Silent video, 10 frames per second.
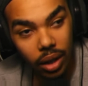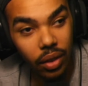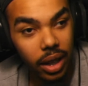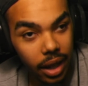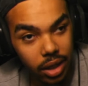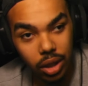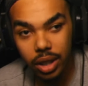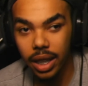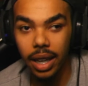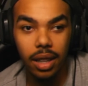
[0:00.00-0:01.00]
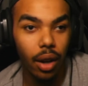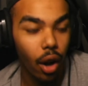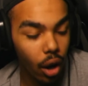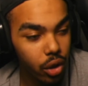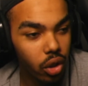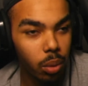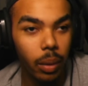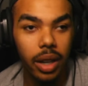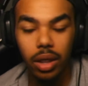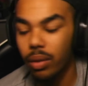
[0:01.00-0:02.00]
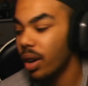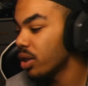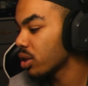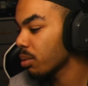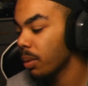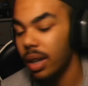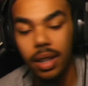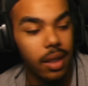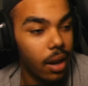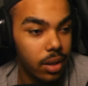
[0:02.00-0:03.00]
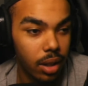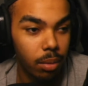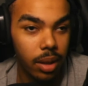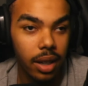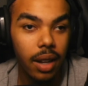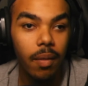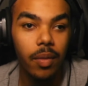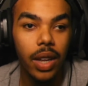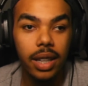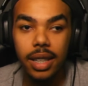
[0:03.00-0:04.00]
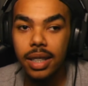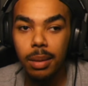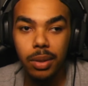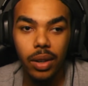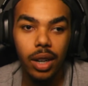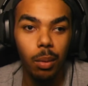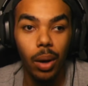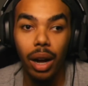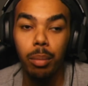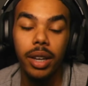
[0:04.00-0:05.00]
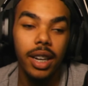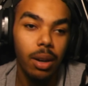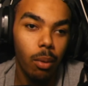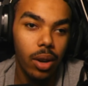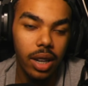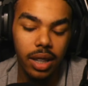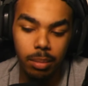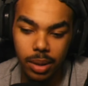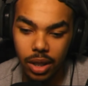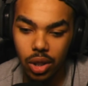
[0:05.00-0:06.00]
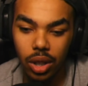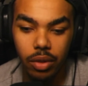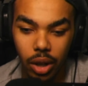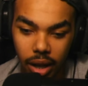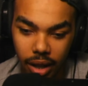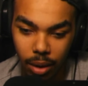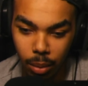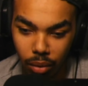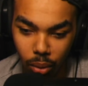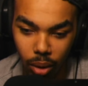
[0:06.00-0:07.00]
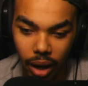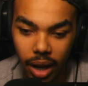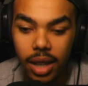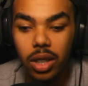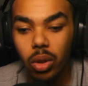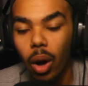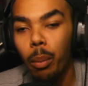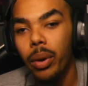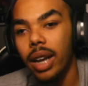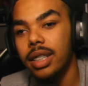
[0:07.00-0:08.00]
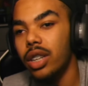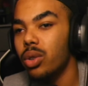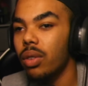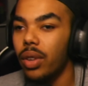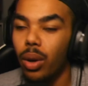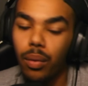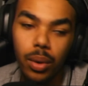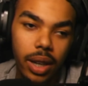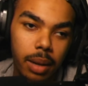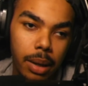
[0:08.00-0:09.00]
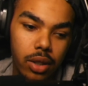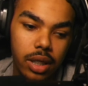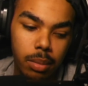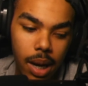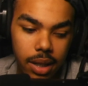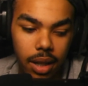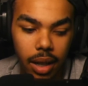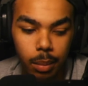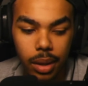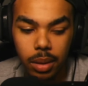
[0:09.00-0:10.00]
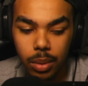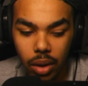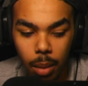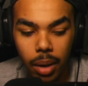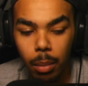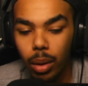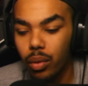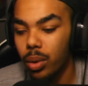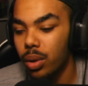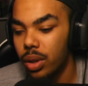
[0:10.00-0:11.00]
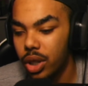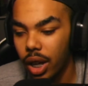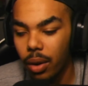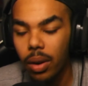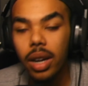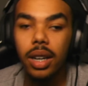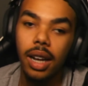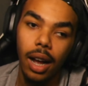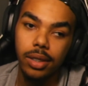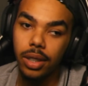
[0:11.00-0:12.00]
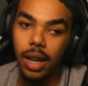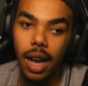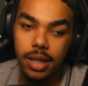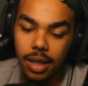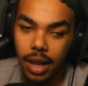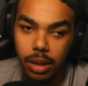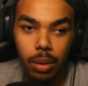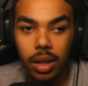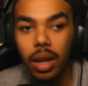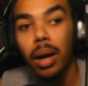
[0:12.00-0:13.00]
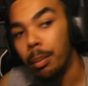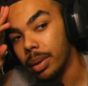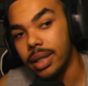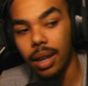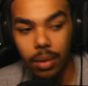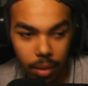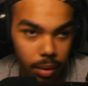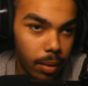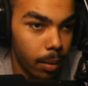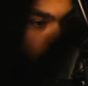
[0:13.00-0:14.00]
or even get your 10th, 100th win, 300th win, 1,000th win. These tips right here will help anyone in the position of trying to get a win in Fortnite. So I hope you guys did enjoy the video. If you did, make sure to smash that like button. Subscribe down below if you're new to the channel. I'll see you guys in the next one. Peace out.